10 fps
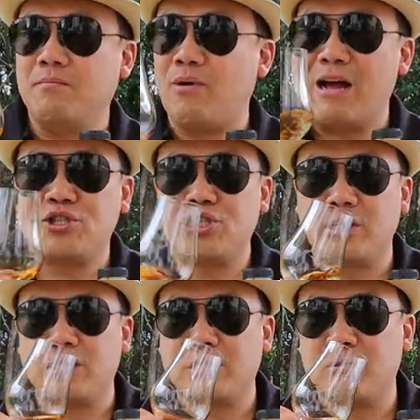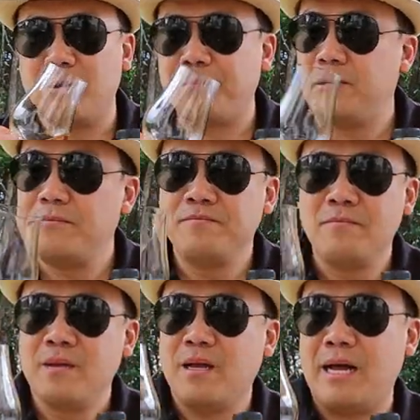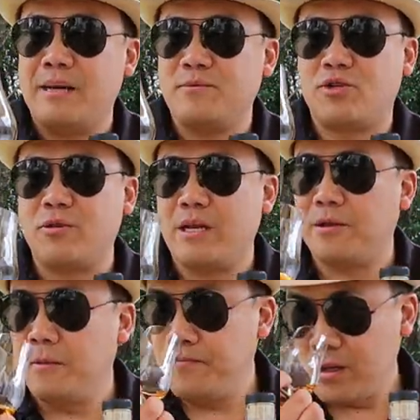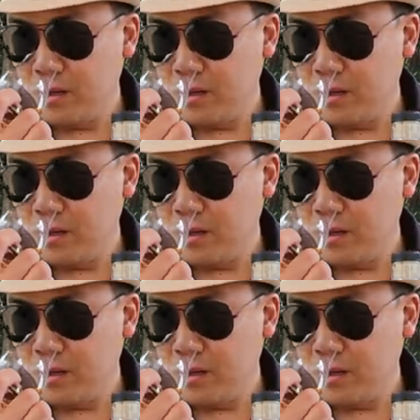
brown sugar syrup, treacle.